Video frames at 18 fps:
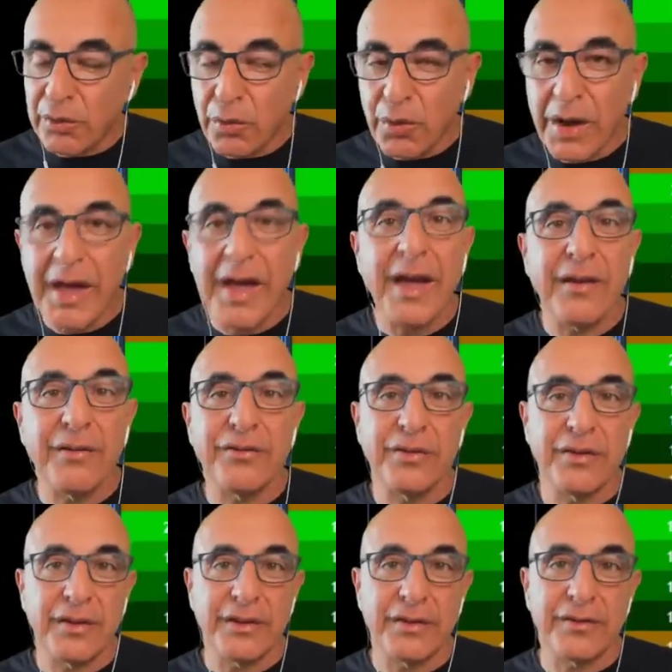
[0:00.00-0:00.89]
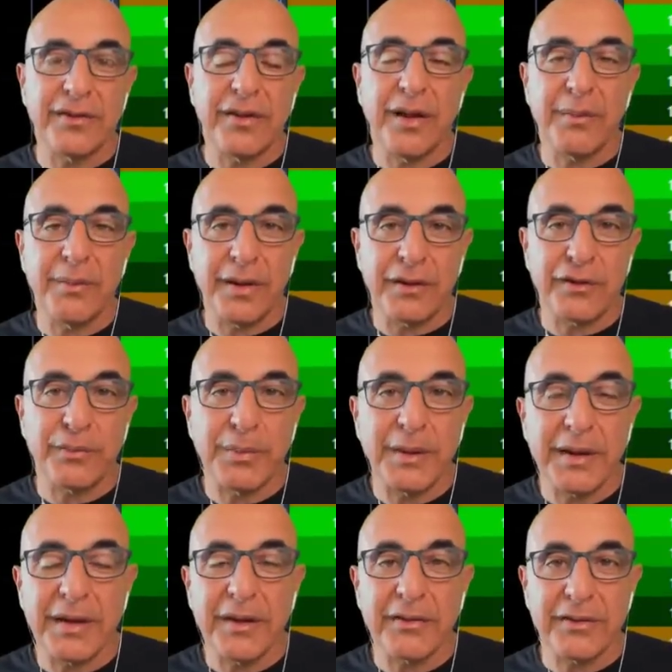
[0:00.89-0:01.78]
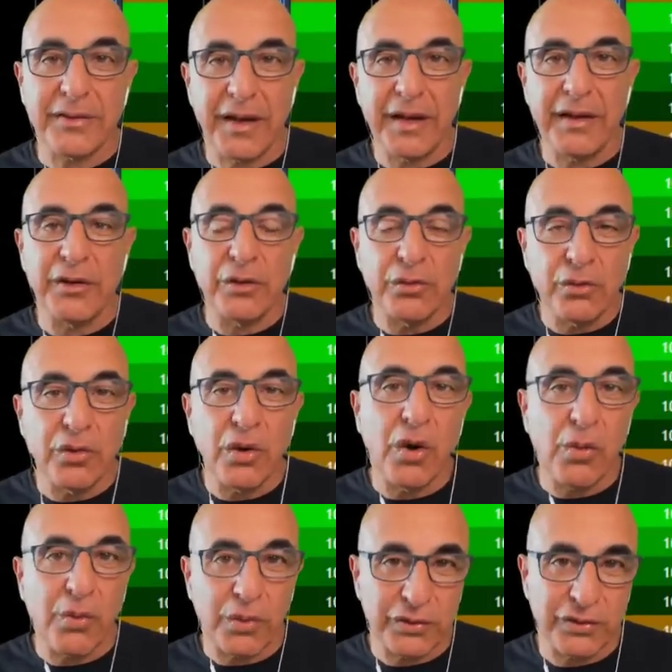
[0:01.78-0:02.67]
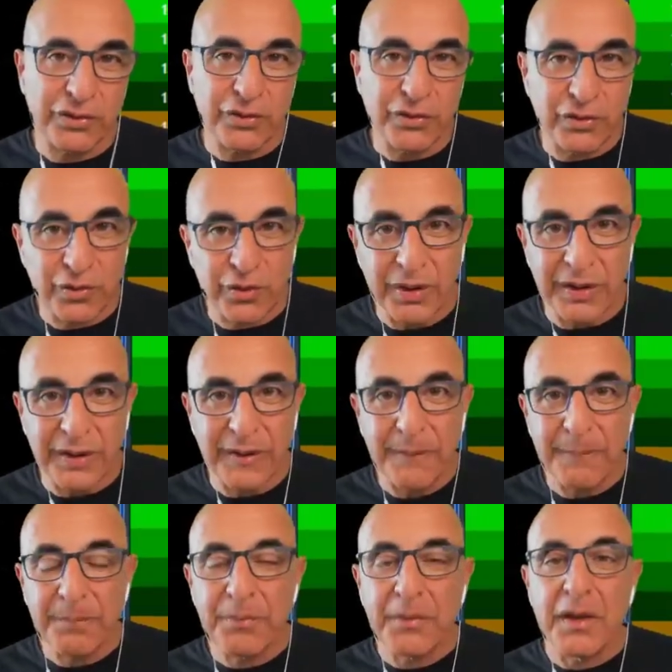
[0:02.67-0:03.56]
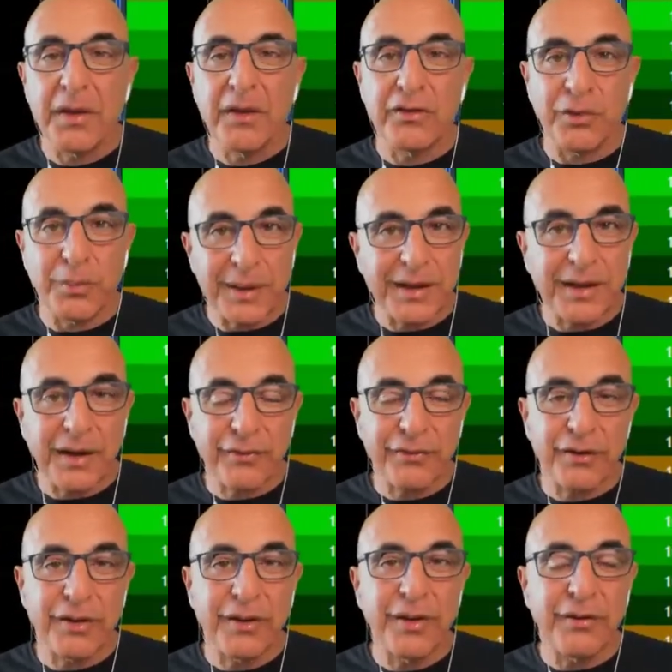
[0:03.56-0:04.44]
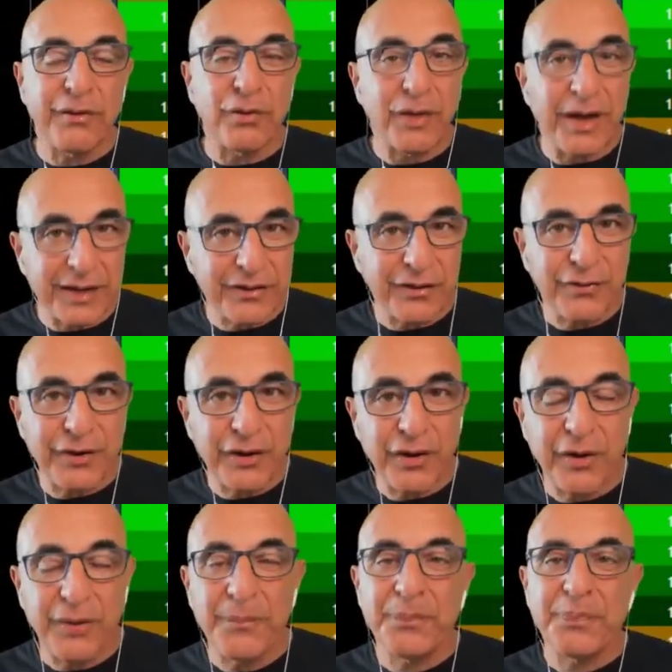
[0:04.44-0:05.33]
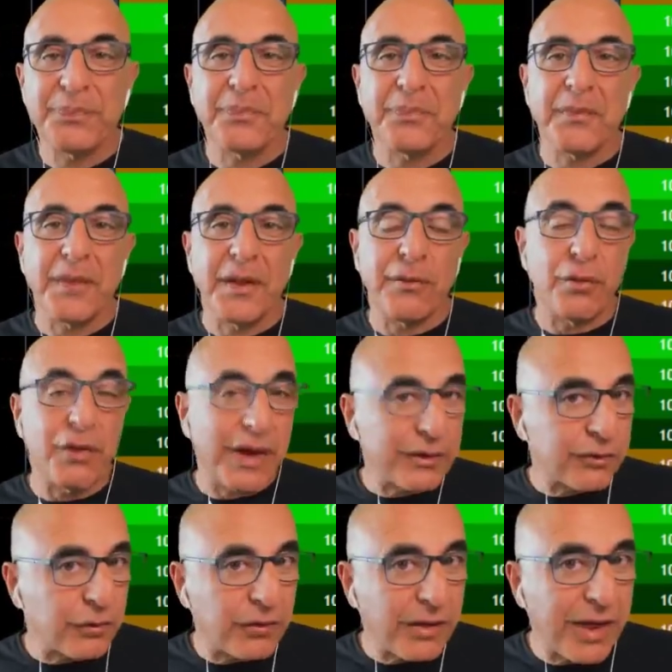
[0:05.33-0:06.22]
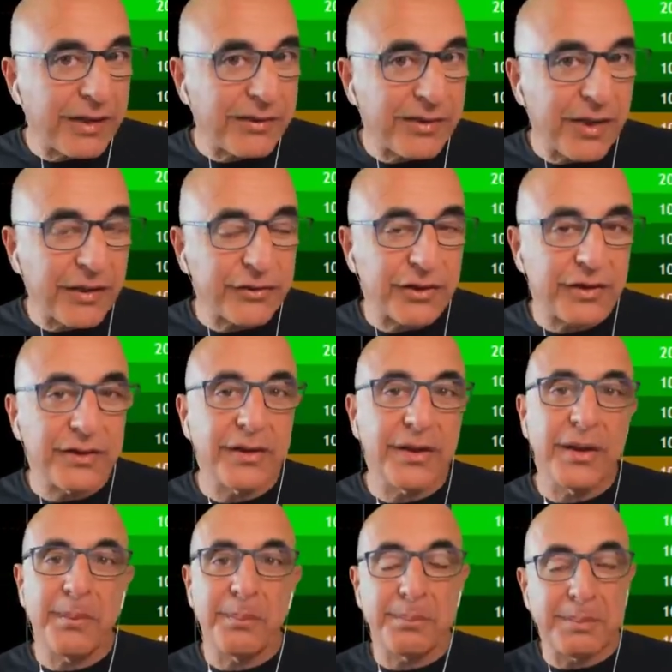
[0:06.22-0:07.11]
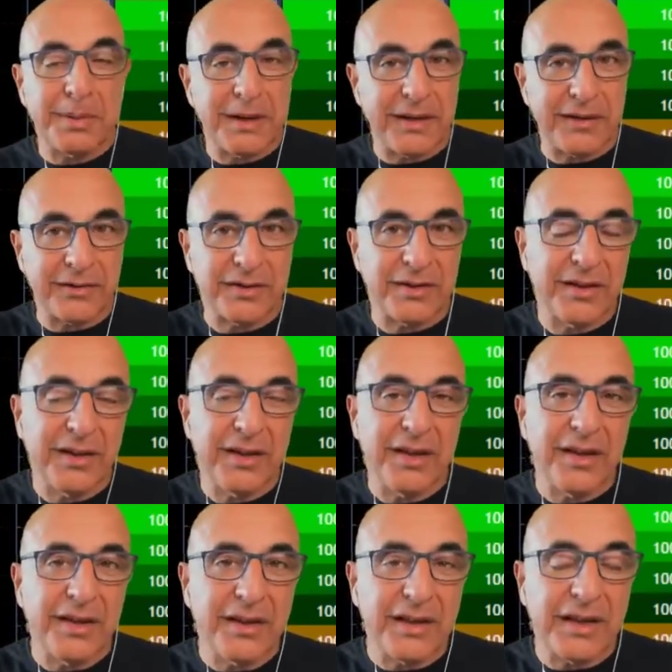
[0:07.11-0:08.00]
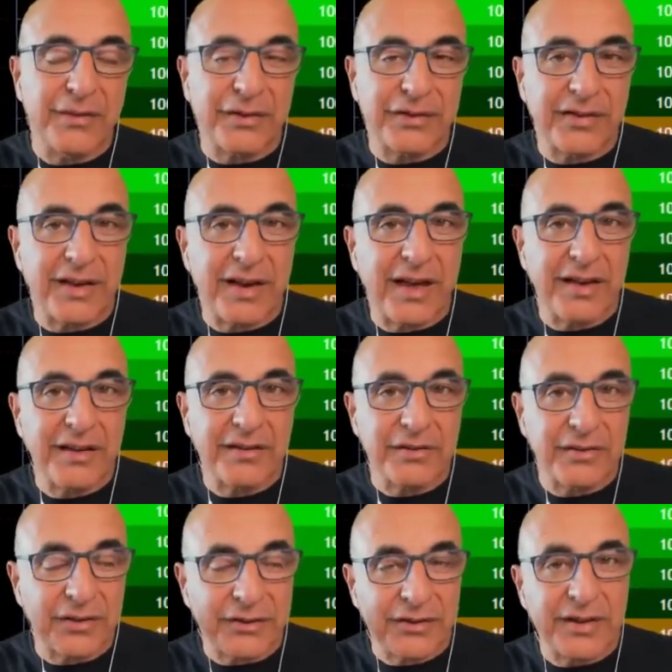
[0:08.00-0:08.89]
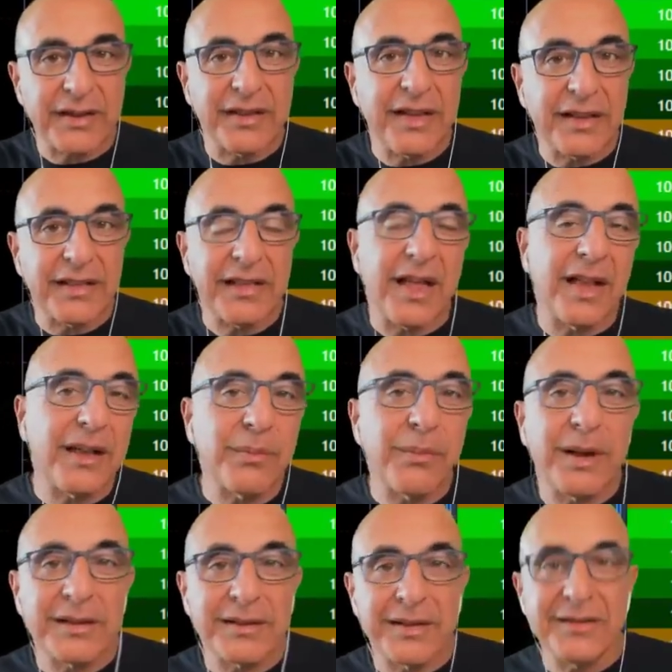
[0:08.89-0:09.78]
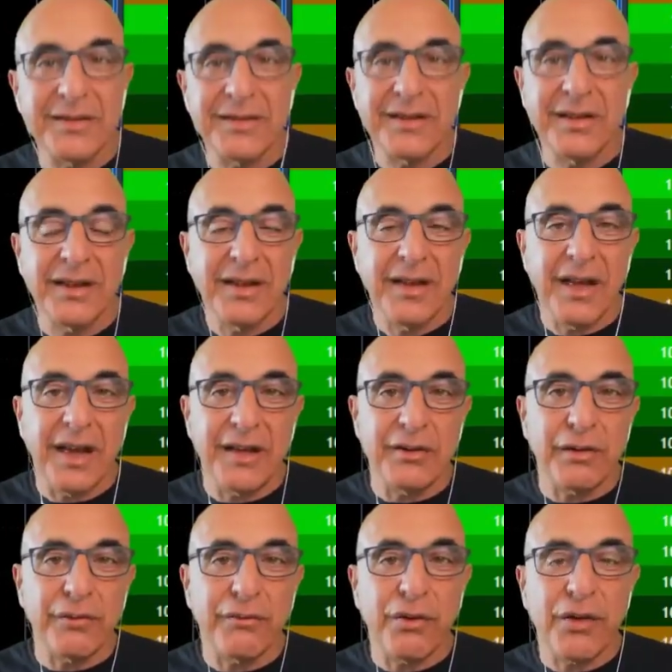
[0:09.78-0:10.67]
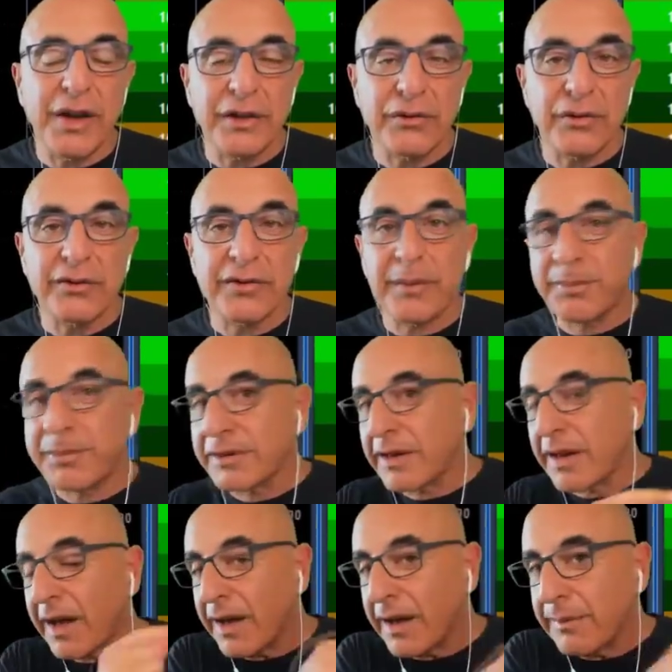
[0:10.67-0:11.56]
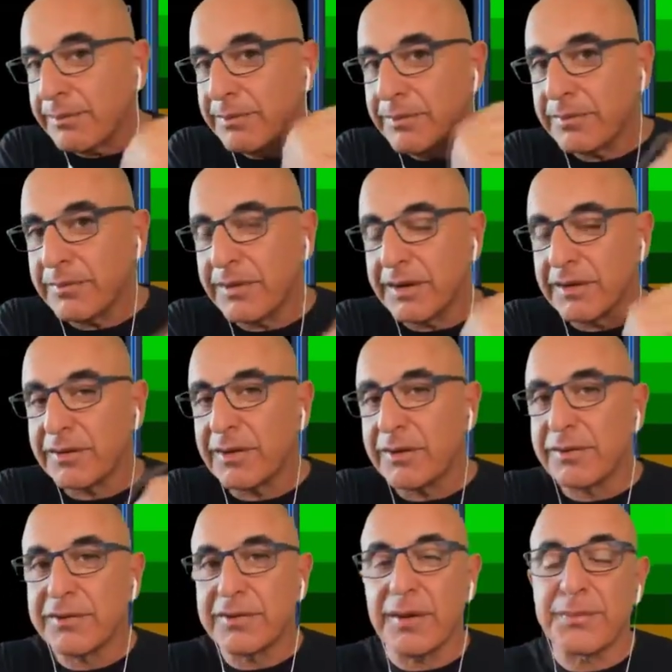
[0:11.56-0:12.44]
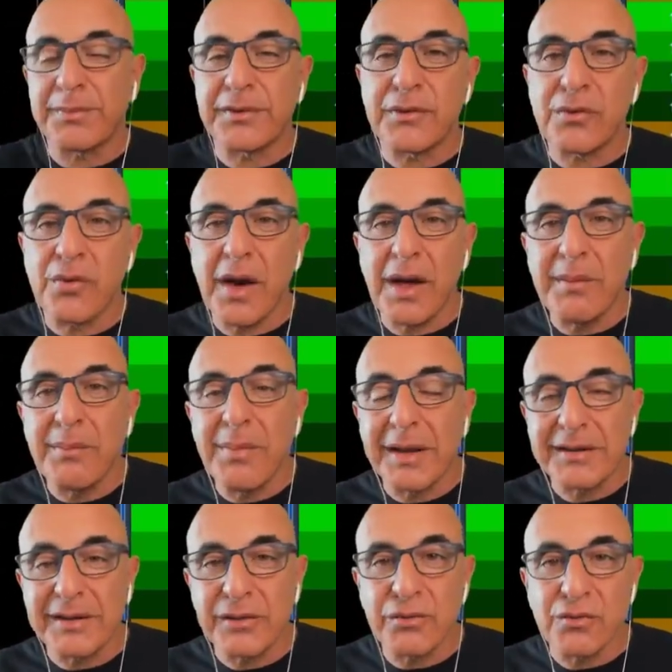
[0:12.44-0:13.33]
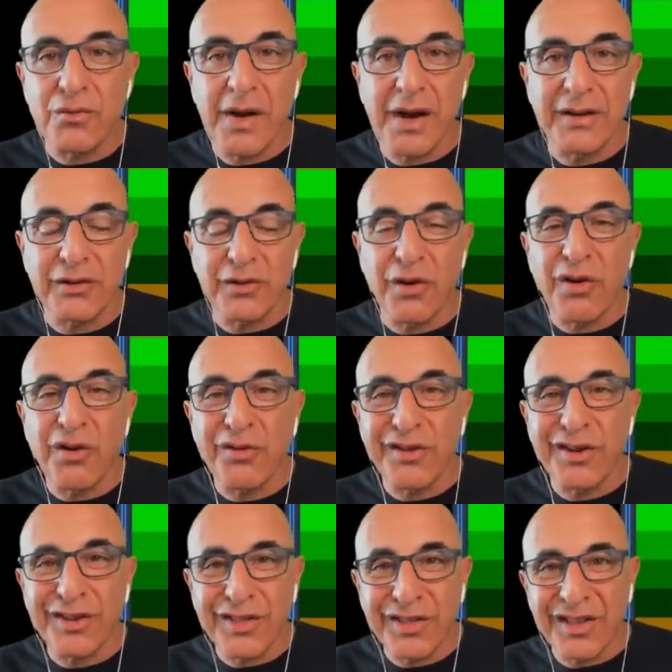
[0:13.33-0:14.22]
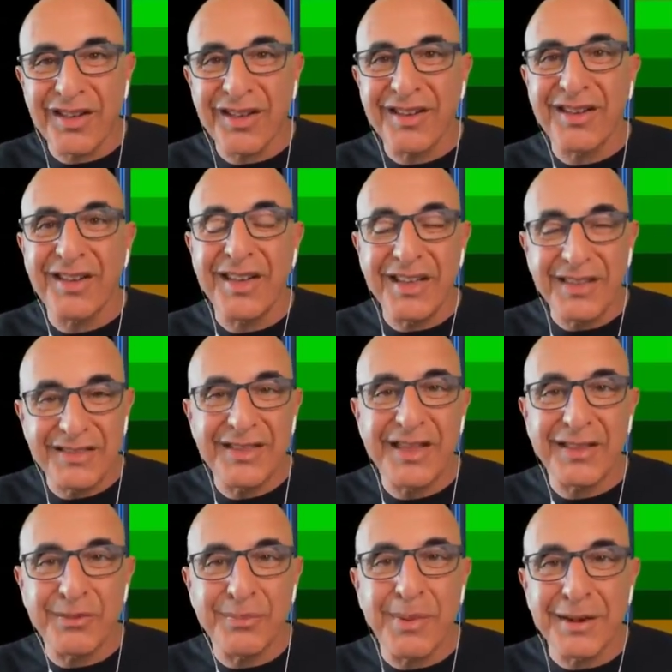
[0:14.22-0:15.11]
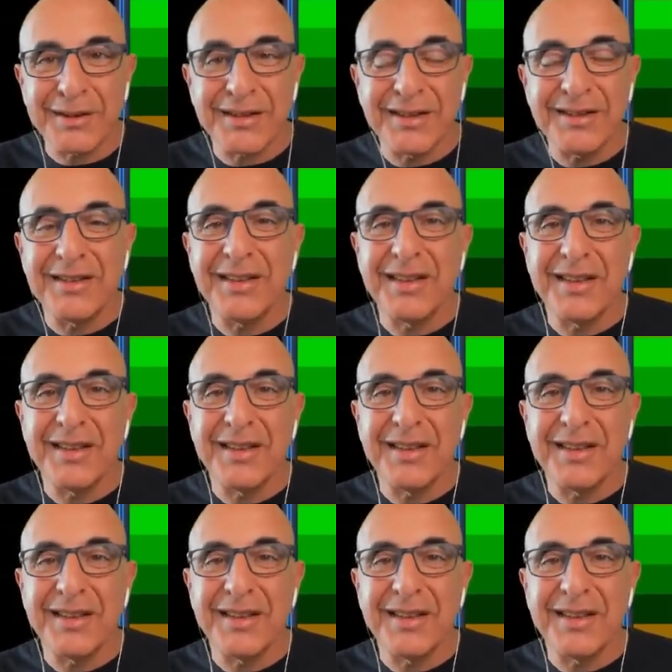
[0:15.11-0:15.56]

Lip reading: have some experience and you know what you're doing. So be careful. If you like this video, if you like today's session, please give us a like. Just hit that like button. And don't forget to subscribe. There's a subscribe button right over there. Hit that button.